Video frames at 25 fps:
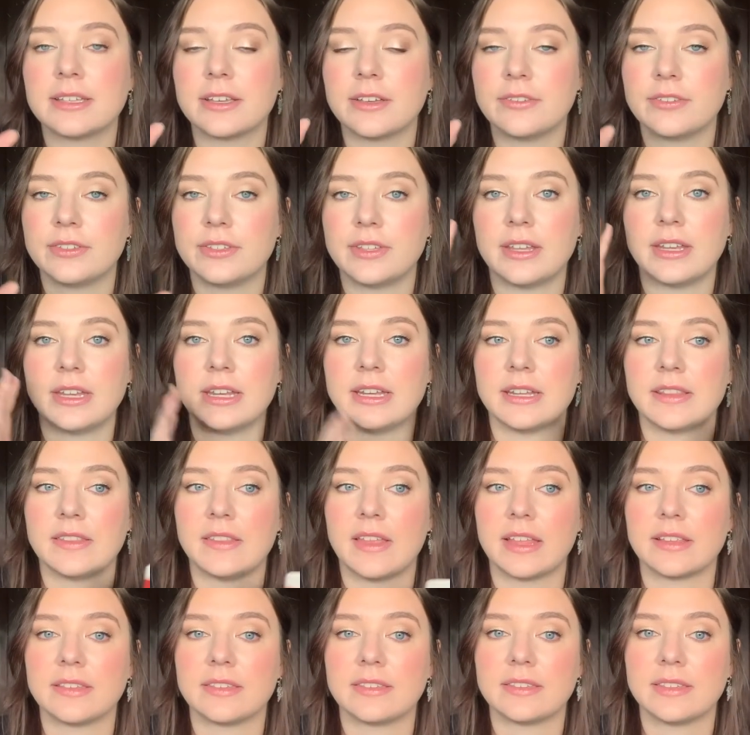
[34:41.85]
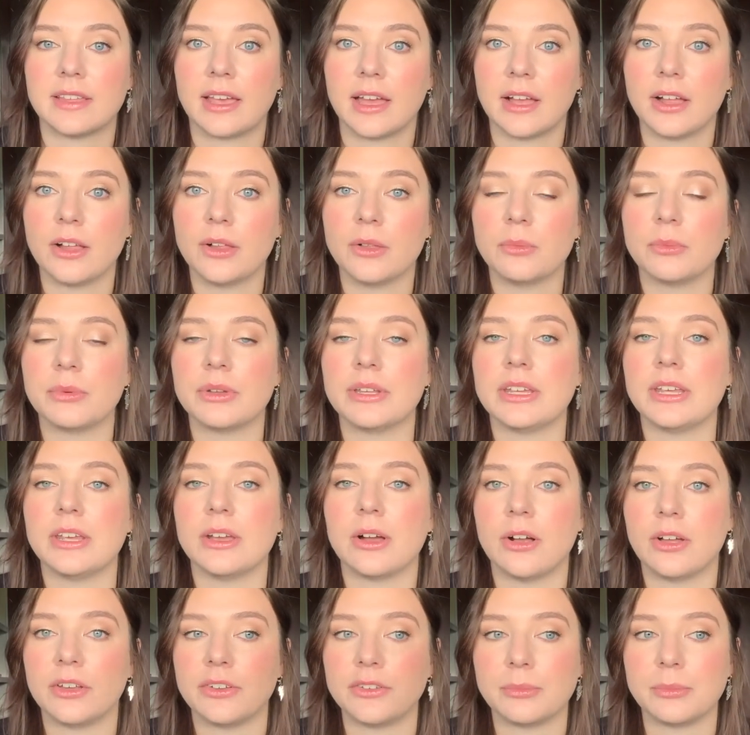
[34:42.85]
of sitting in that cell when he
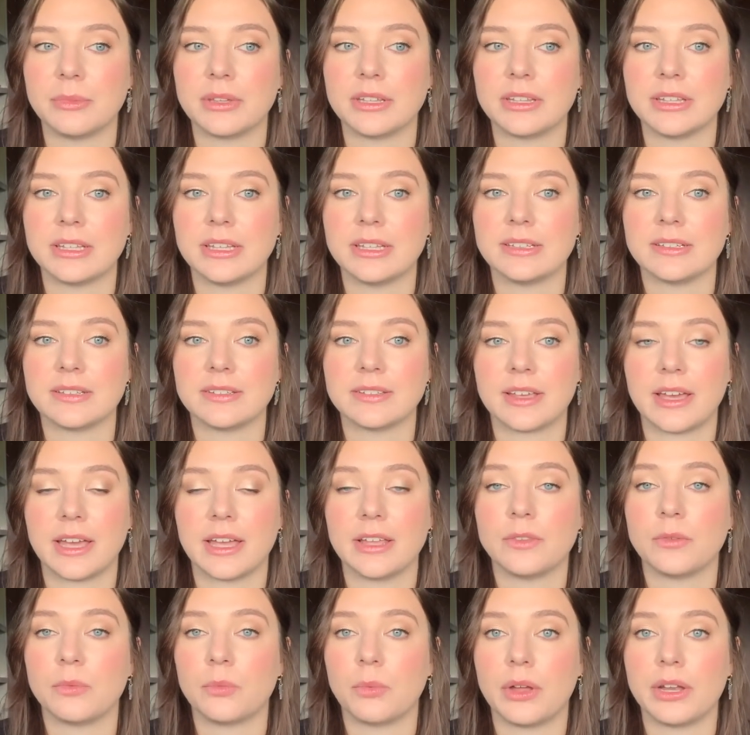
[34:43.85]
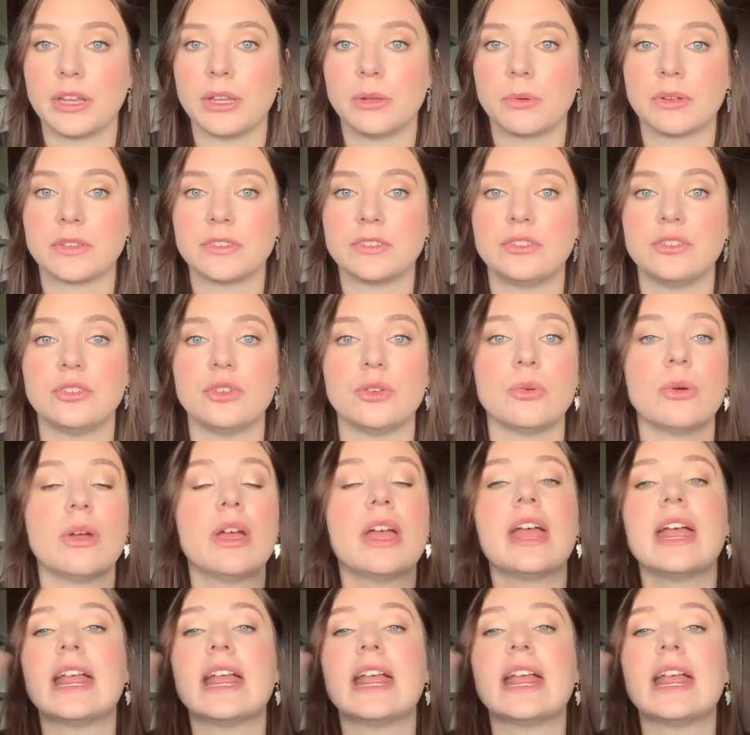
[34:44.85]
ultimately decides what he wants to do.